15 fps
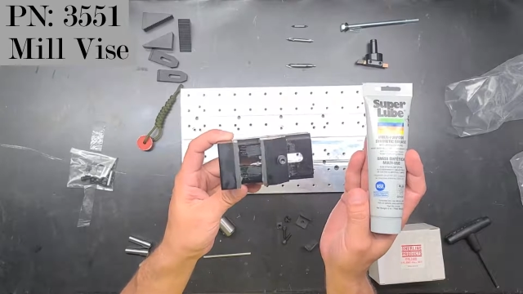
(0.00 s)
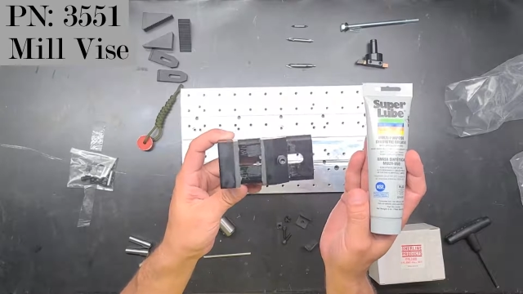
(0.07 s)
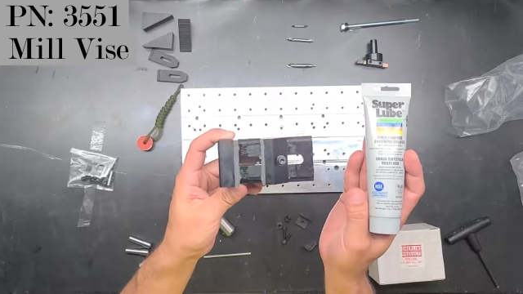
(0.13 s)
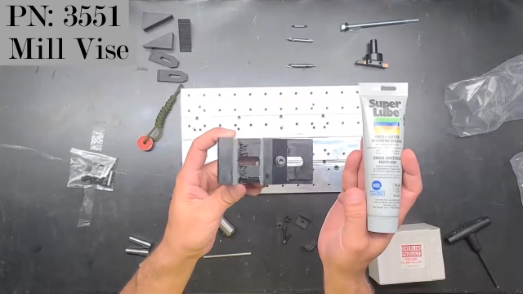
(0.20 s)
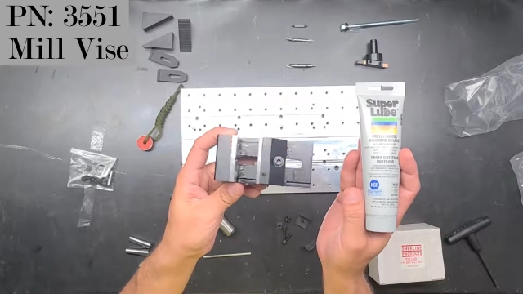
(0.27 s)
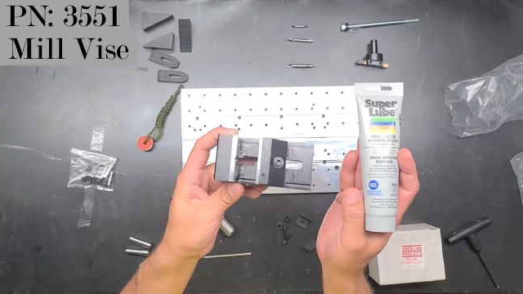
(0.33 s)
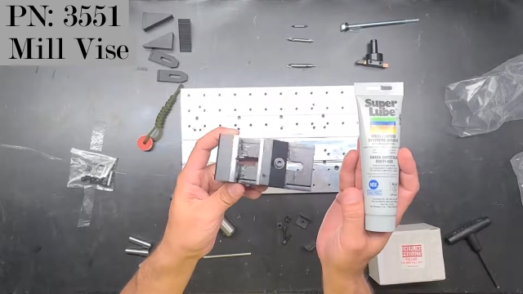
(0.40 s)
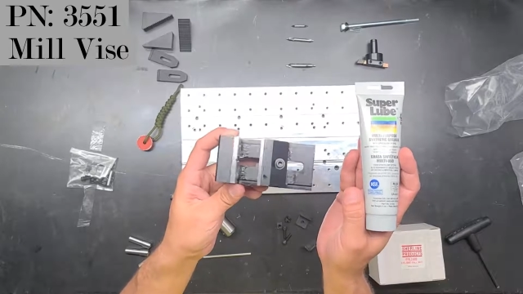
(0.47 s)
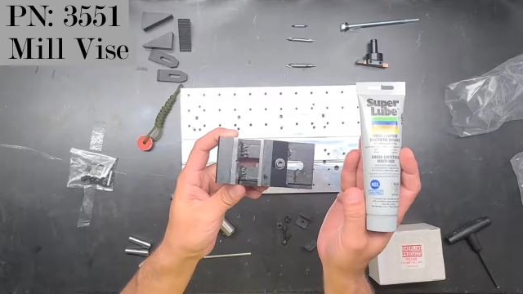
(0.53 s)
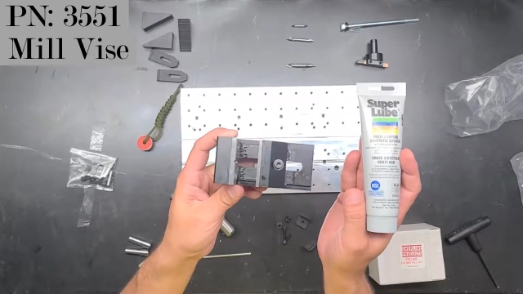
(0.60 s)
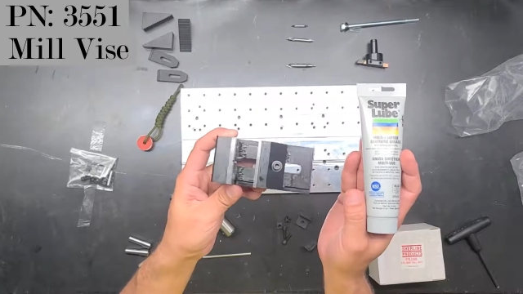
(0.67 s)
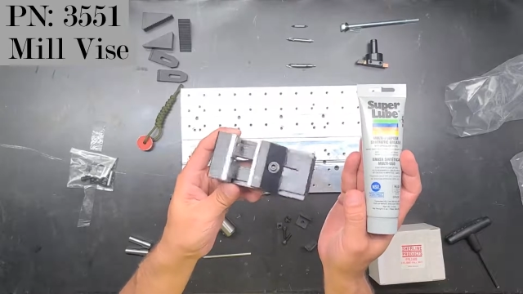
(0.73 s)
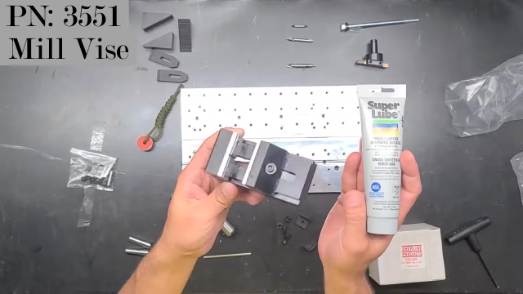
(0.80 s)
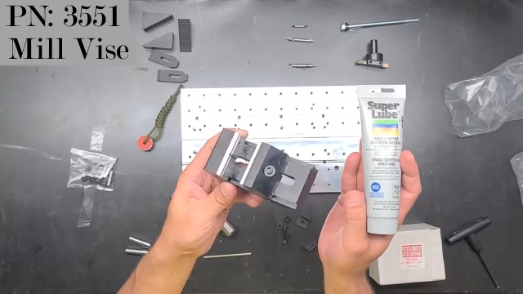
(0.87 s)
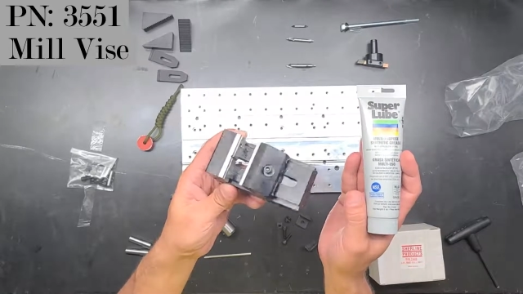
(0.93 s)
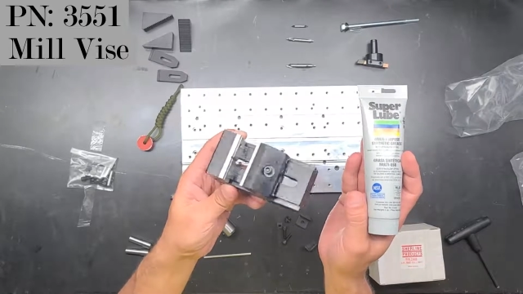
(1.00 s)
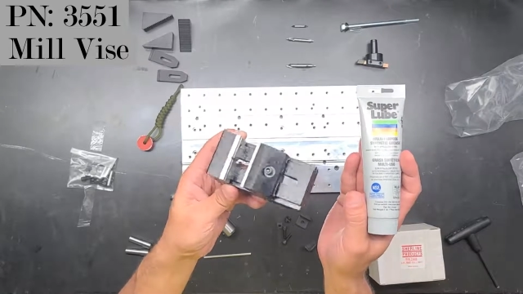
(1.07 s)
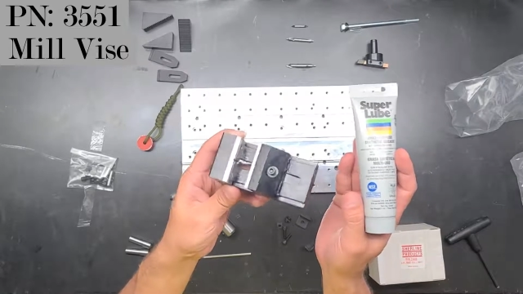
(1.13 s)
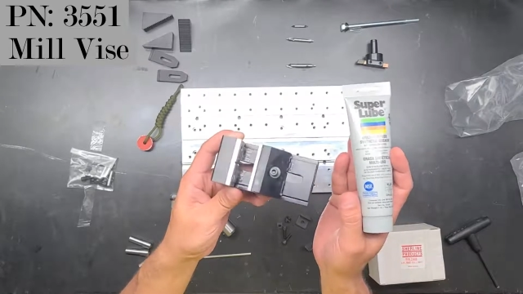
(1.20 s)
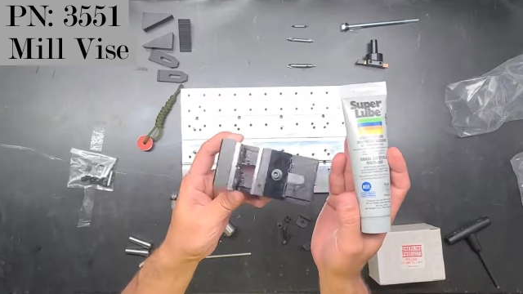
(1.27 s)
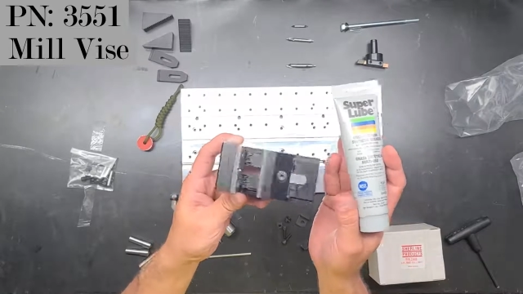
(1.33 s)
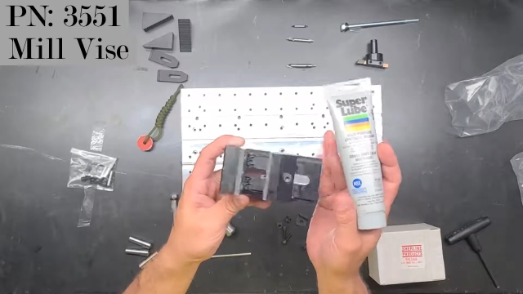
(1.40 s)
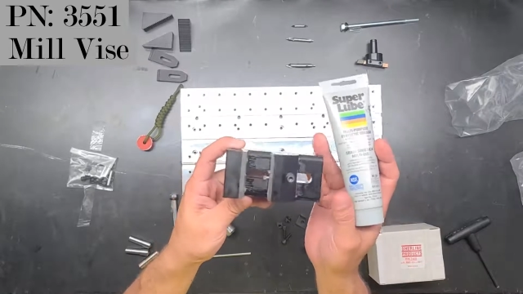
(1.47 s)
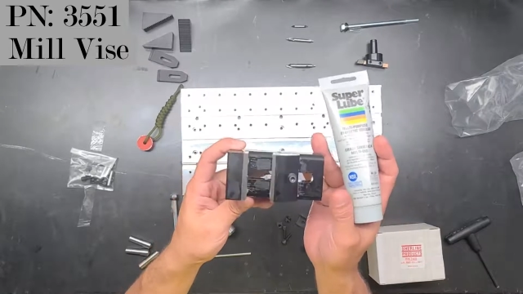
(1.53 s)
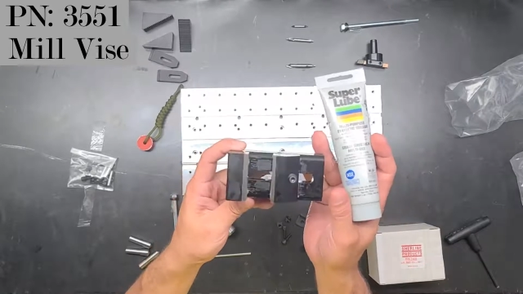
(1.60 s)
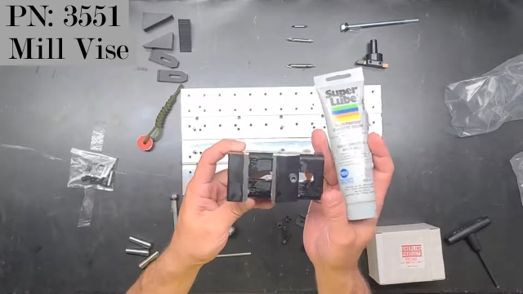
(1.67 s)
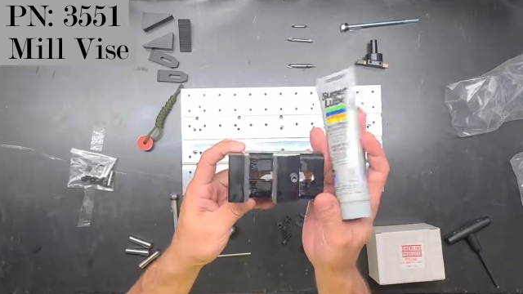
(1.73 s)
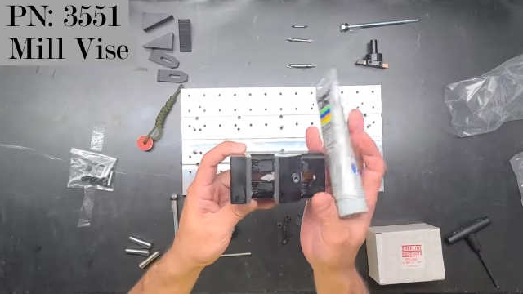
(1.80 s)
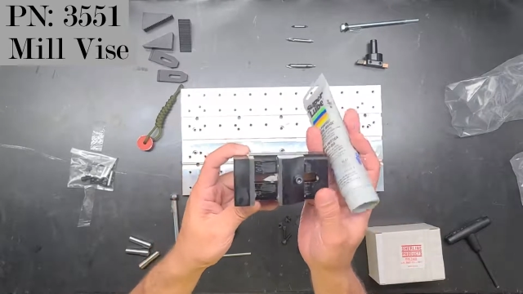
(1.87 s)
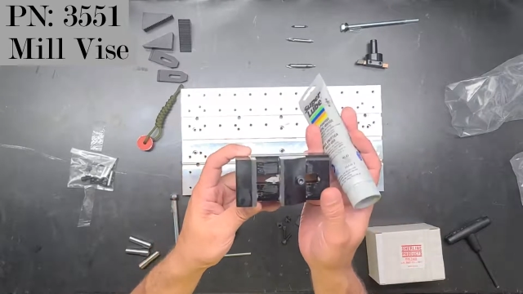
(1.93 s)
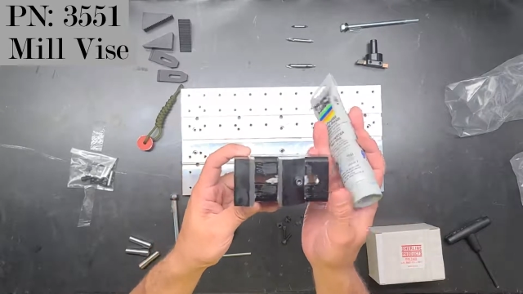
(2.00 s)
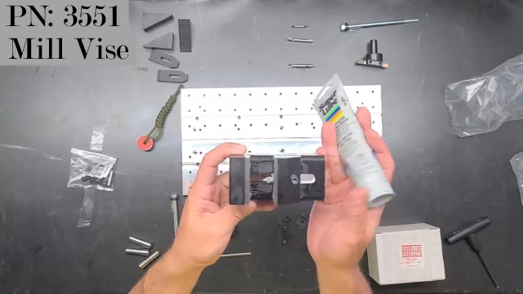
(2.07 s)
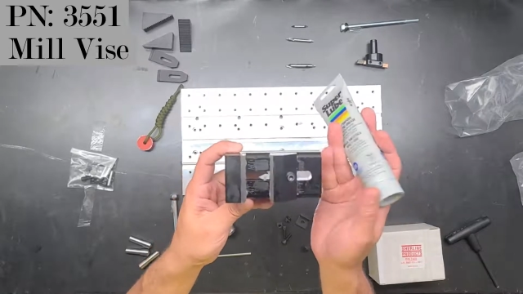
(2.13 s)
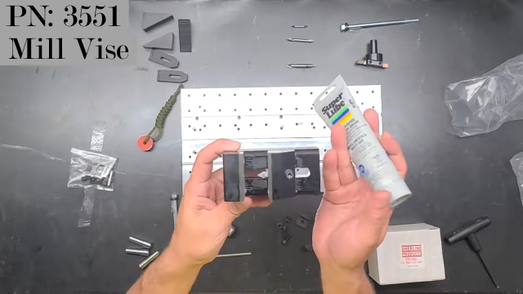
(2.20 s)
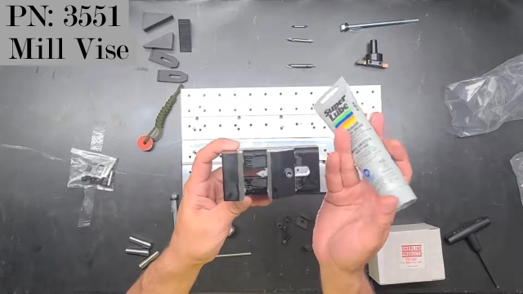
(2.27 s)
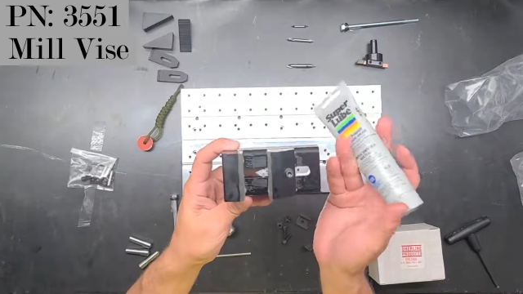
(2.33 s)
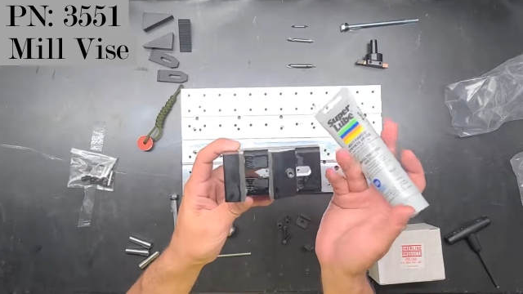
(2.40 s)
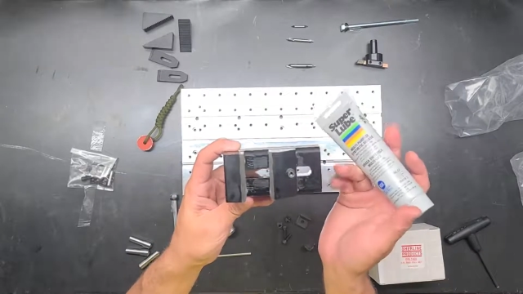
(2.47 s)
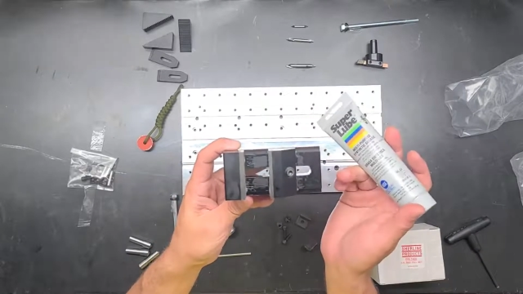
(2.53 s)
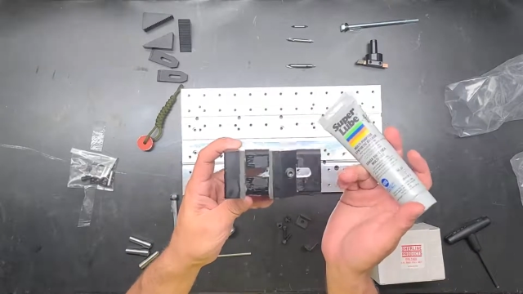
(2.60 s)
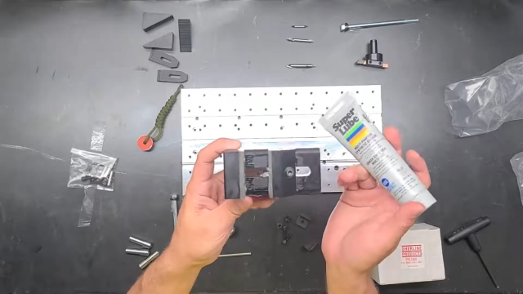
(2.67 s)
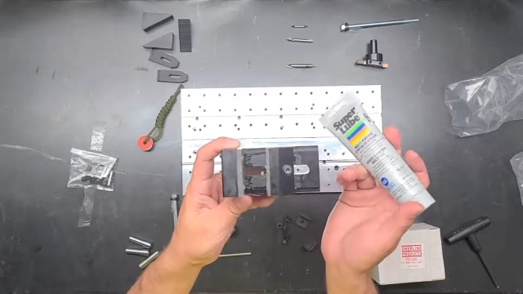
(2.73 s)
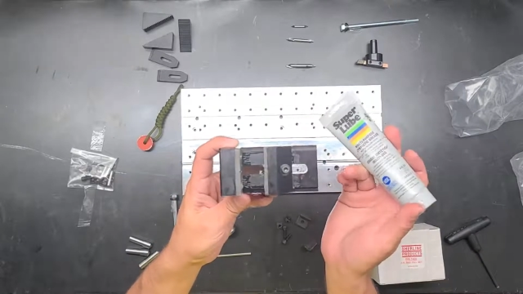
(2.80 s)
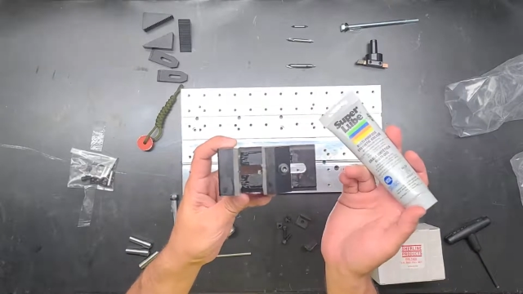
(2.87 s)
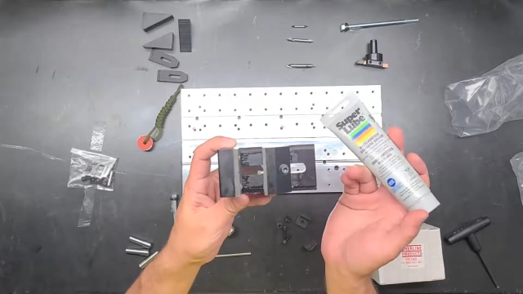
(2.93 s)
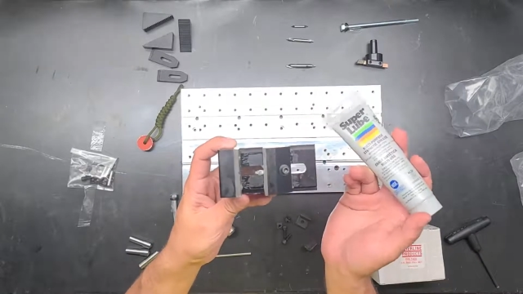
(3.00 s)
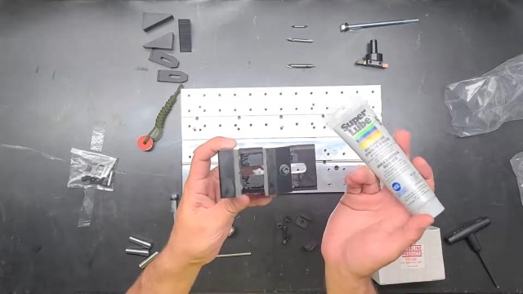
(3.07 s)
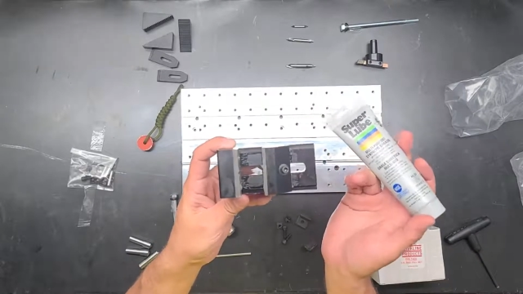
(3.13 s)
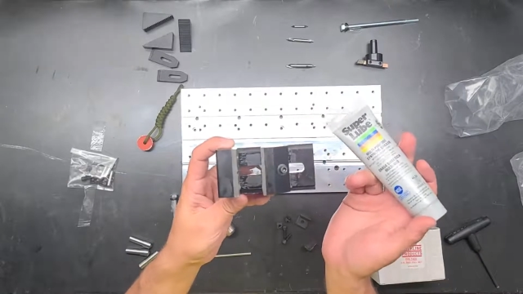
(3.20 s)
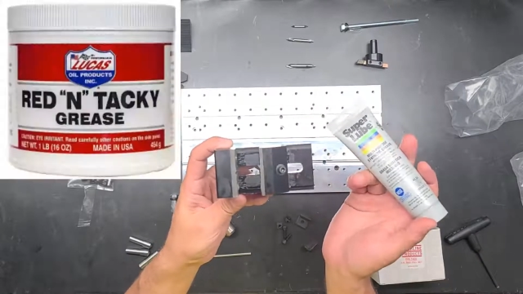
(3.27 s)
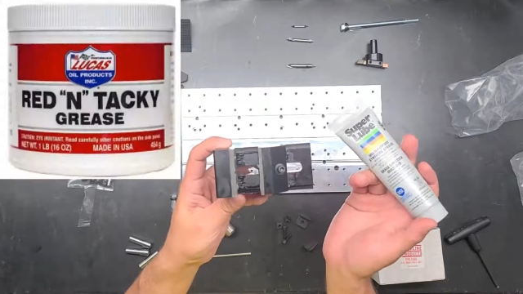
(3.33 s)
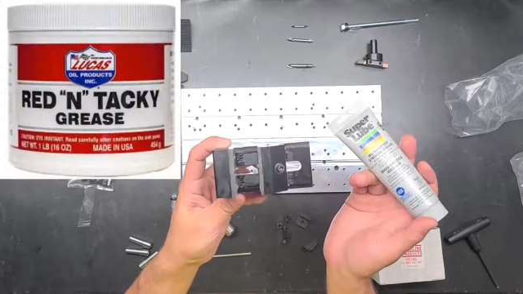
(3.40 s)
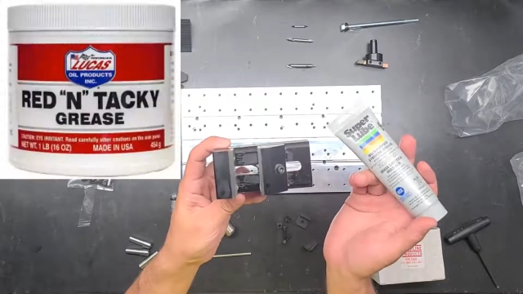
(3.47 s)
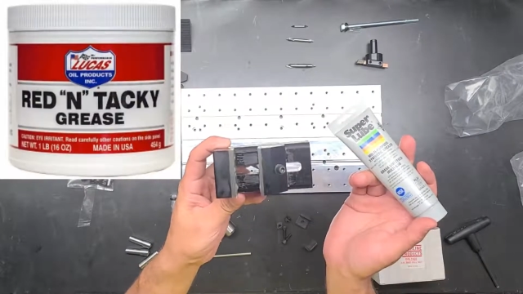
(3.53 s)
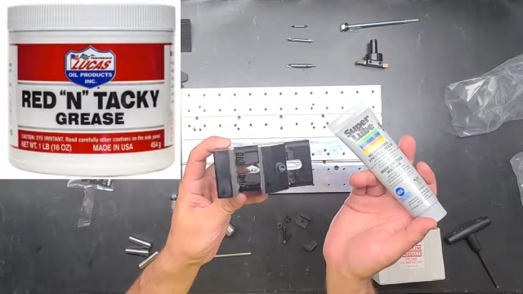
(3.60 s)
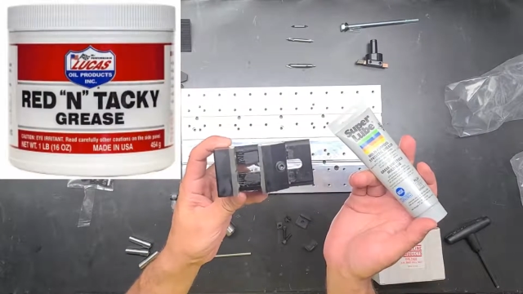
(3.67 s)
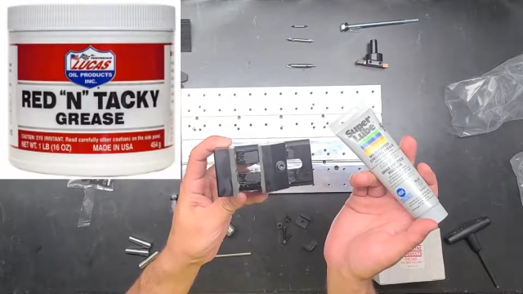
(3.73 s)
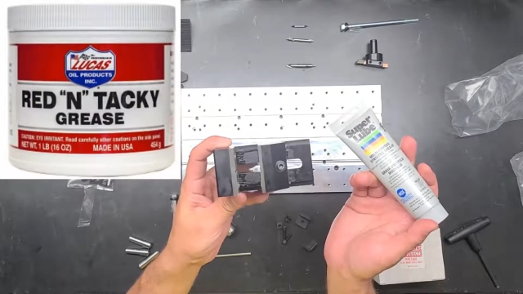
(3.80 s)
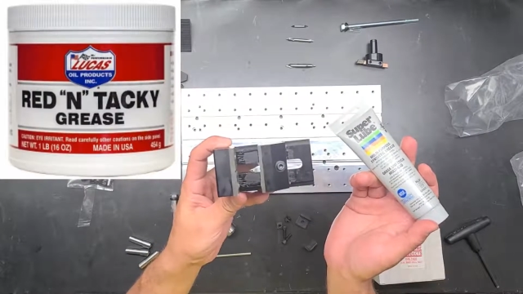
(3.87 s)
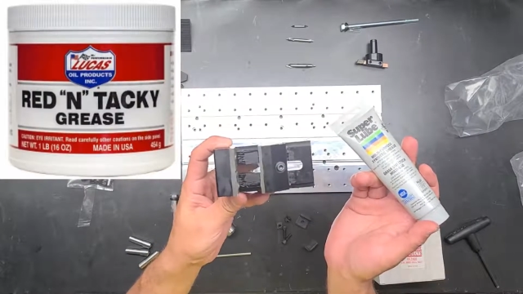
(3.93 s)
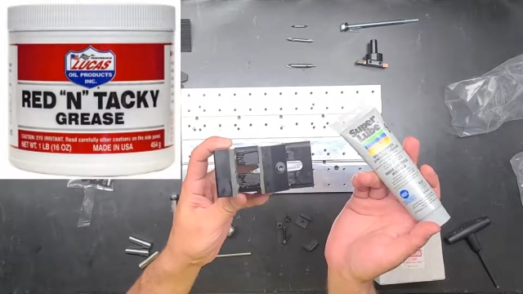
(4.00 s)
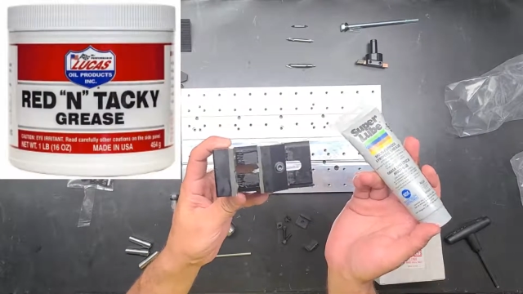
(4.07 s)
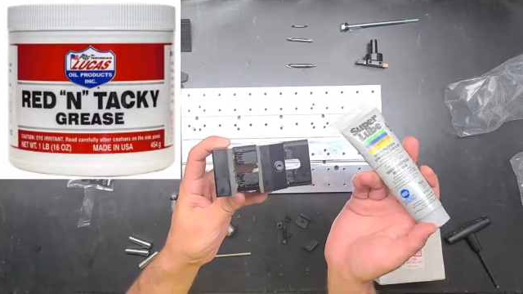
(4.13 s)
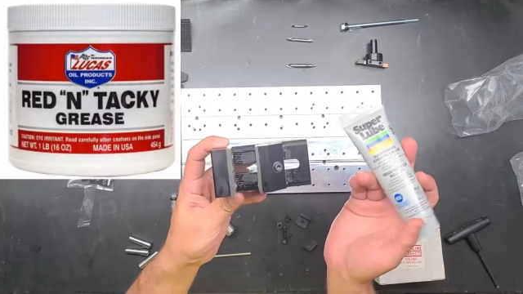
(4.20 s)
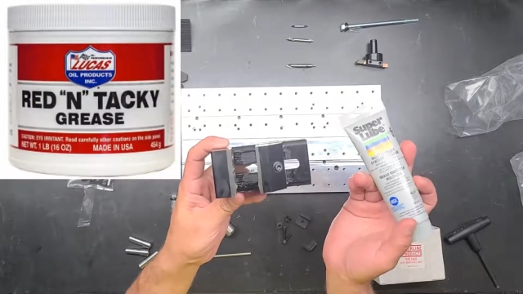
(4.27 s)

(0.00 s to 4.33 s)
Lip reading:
(no speaker visible)